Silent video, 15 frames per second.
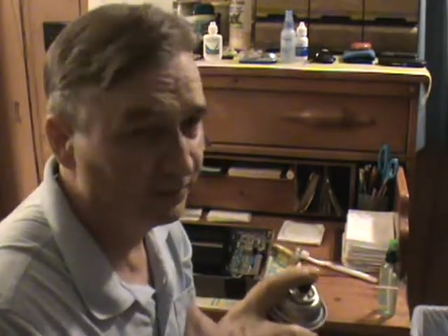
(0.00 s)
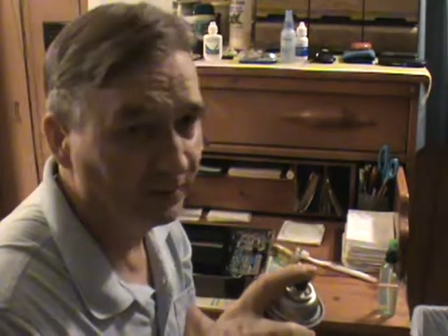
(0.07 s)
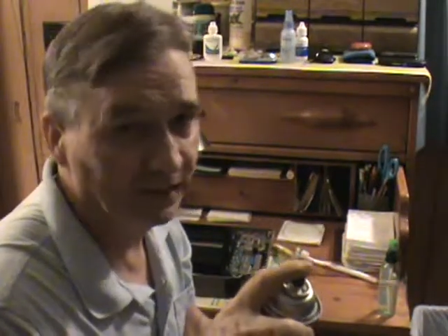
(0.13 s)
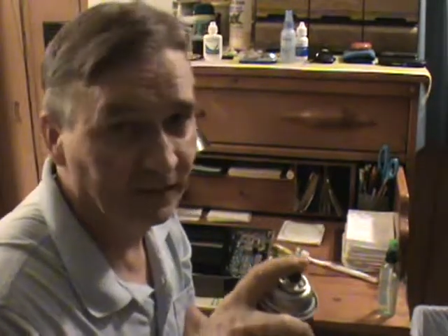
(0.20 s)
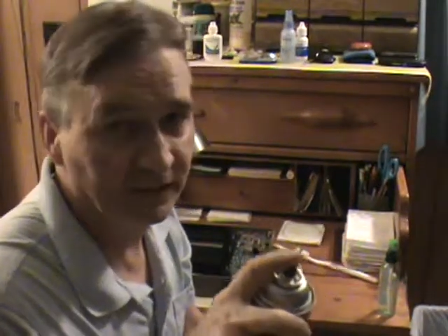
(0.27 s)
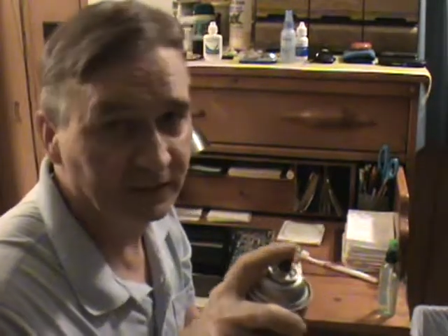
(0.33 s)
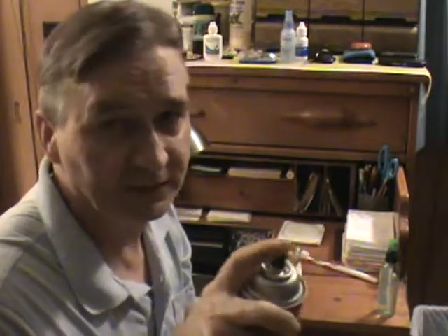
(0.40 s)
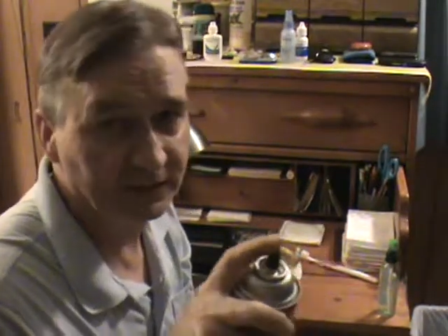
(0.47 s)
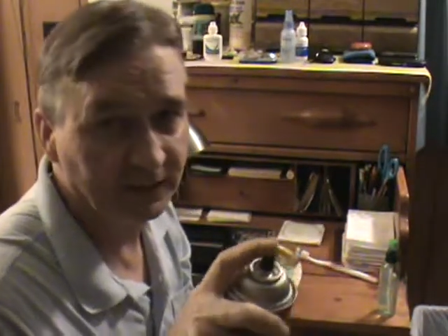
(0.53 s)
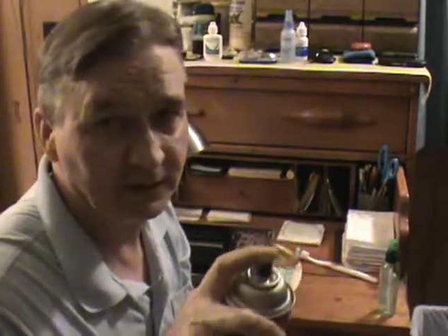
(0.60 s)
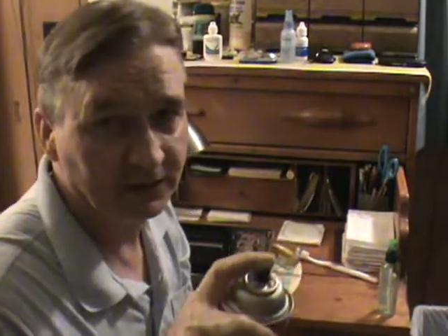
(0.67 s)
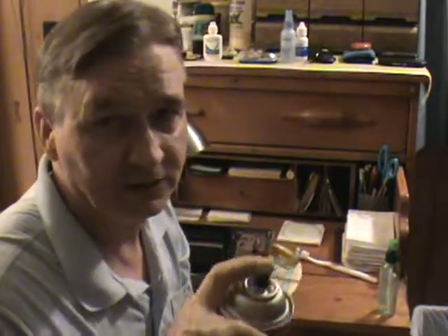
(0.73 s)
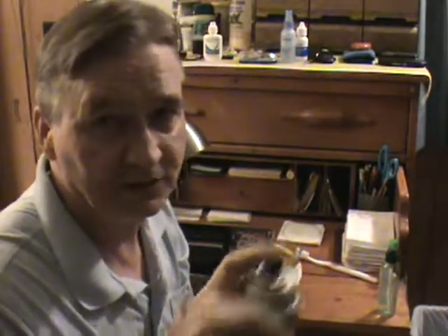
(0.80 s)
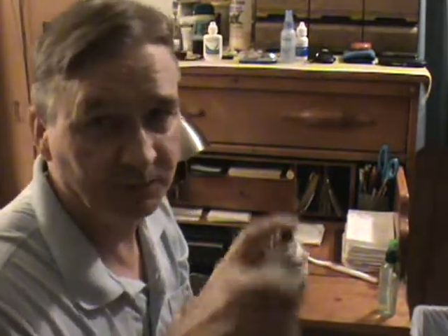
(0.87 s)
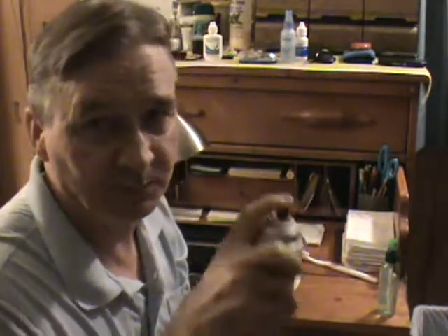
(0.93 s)
NES
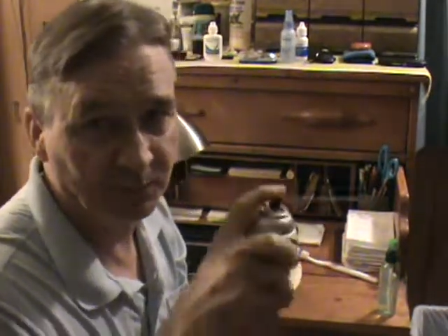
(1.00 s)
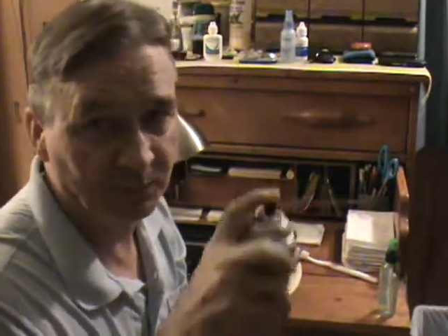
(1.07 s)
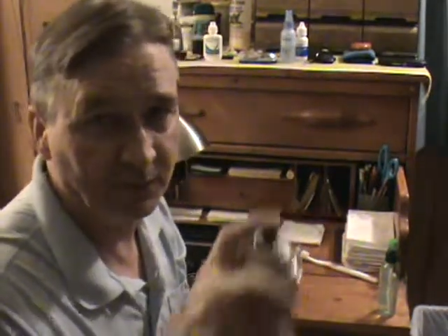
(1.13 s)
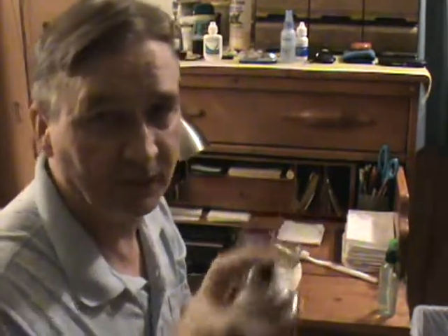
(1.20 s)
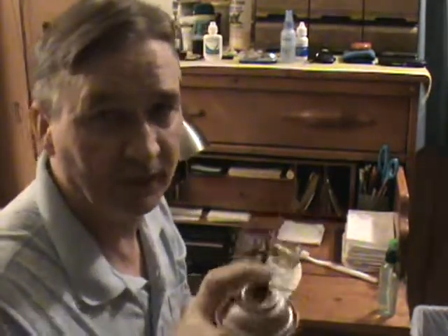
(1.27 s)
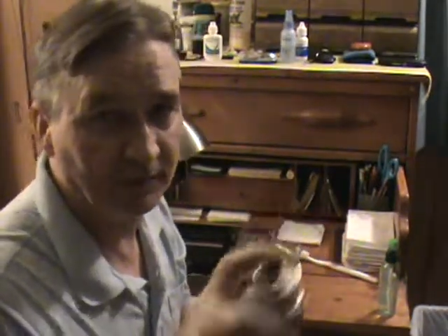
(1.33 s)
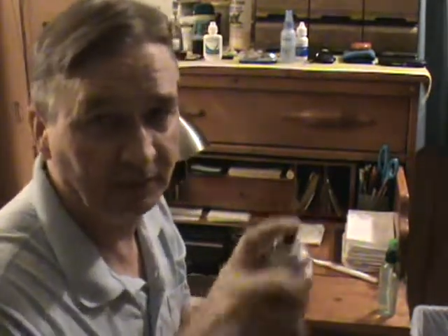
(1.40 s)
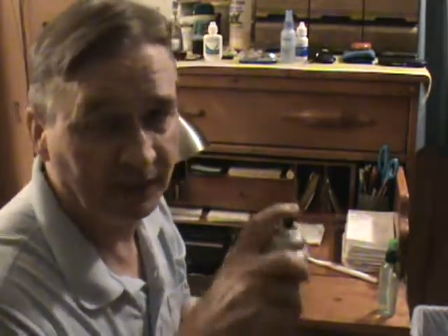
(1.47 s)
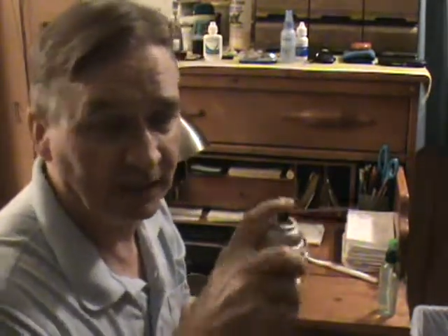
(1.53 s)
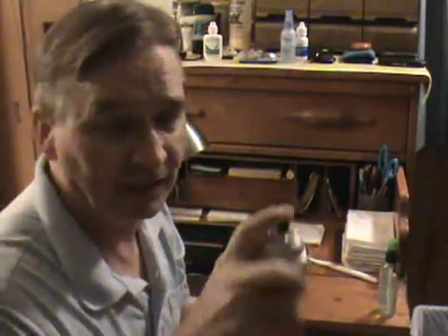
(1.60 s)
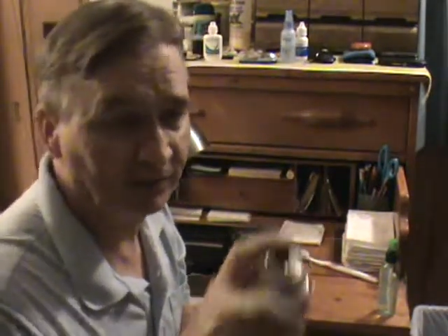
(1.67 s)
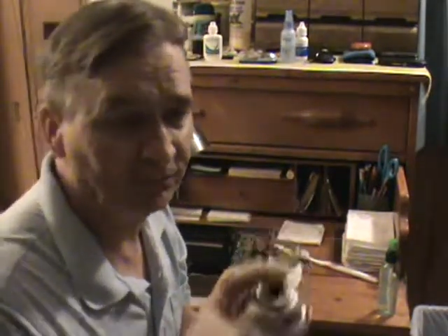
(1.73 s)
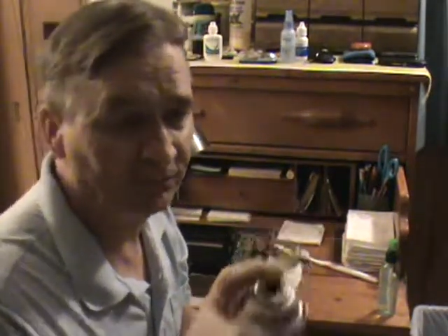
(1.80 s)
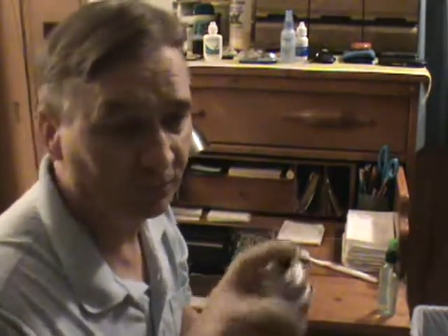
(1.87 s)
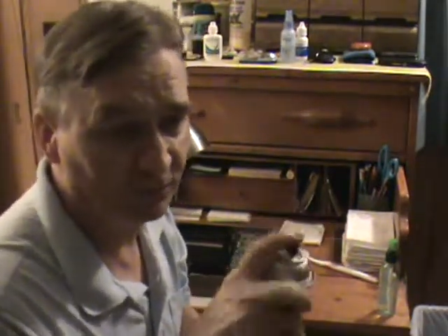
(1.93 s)
and spray back
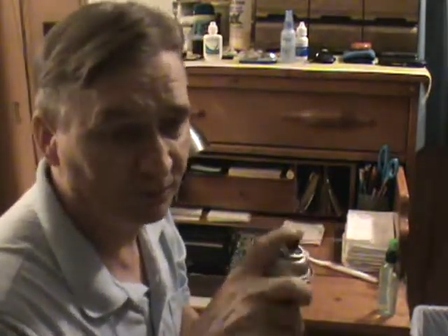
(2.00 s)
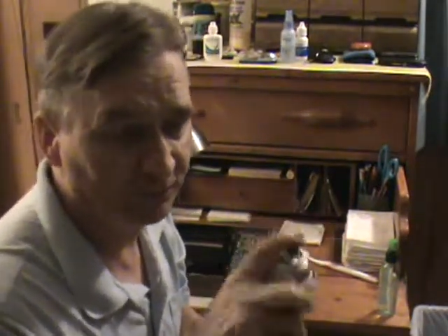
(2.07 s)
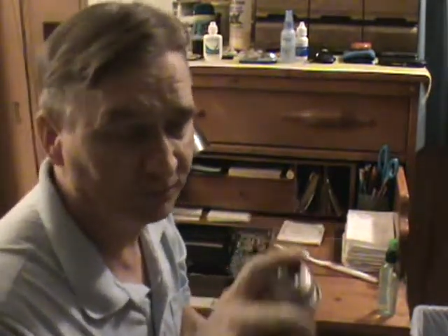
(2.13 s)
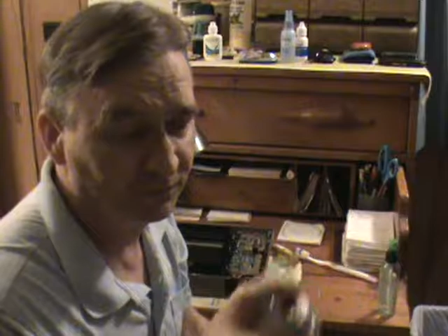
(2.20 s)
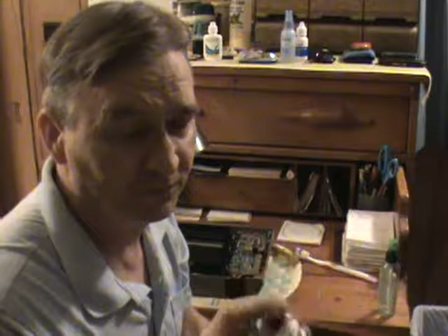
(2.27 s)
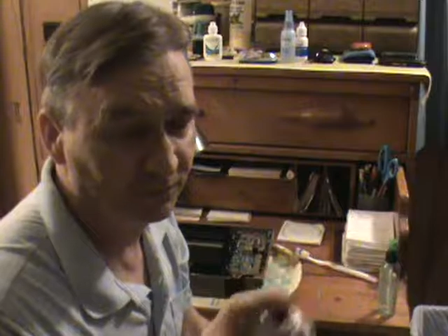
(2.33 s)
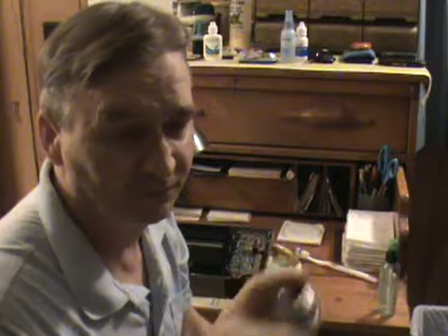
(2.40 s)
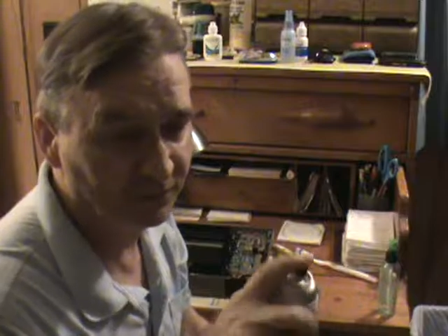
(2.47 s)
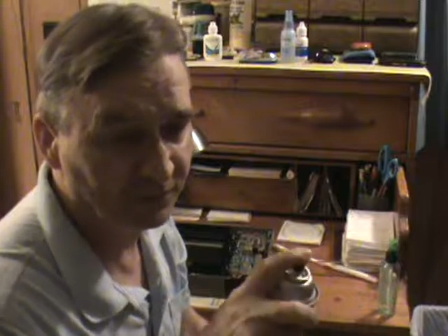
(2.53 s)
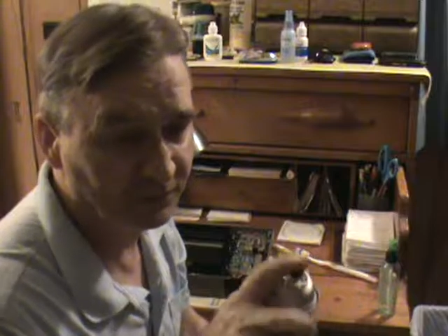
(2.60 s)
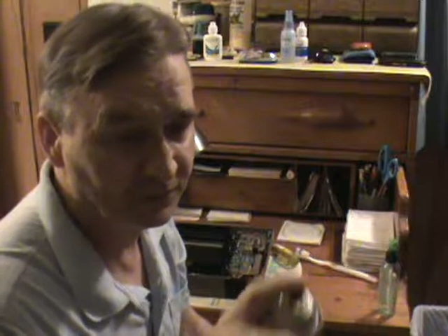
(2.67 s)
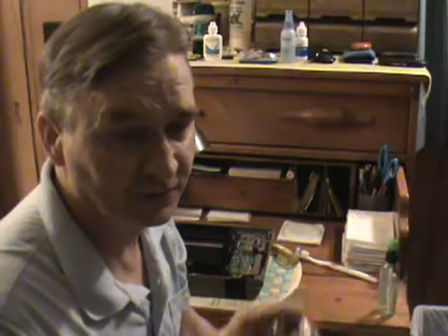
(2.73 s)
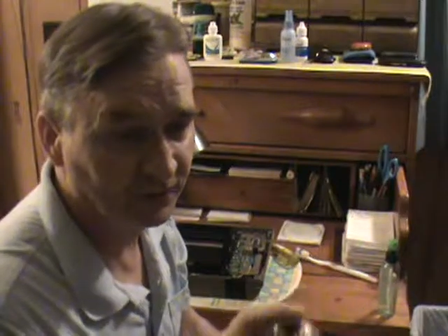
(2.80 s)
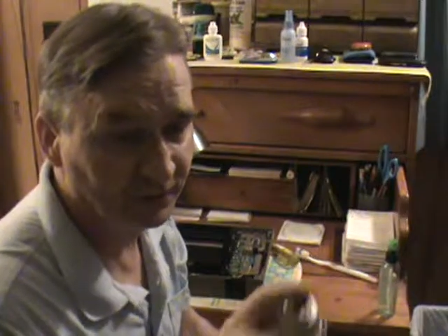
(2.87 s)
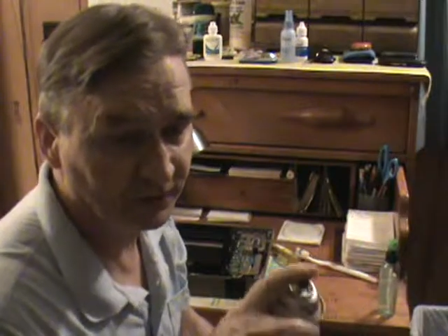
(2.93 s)
and forth for a few
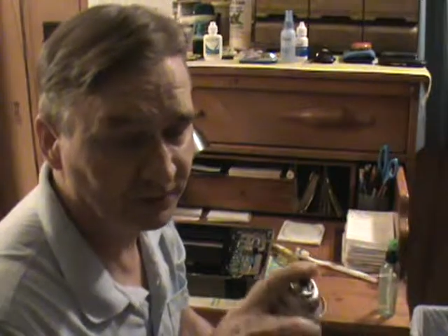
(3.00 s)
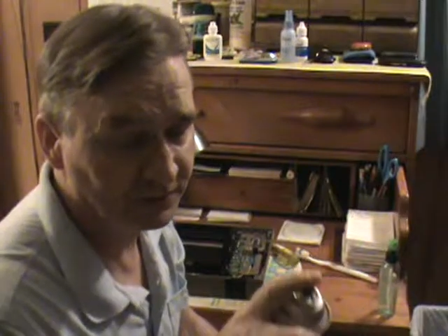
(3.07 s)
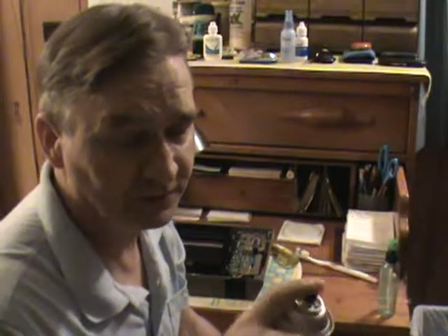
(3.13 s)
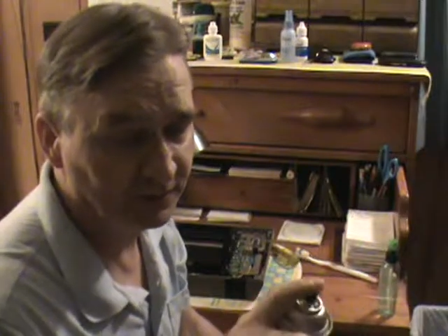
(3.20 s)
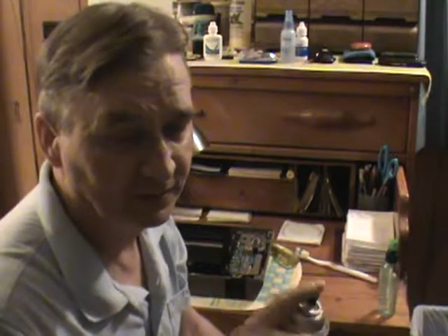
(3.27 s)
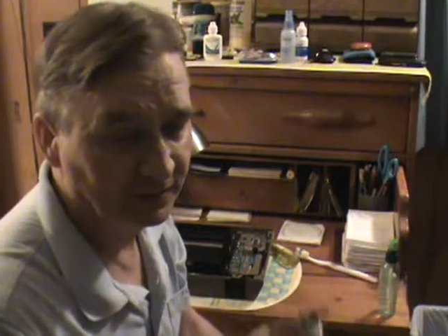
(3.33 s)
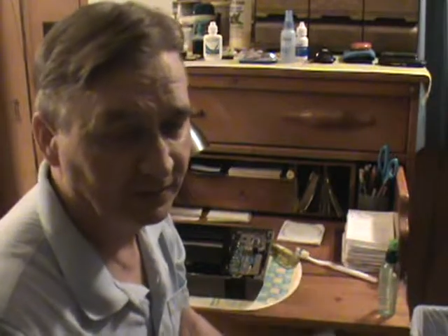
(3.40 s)
seconds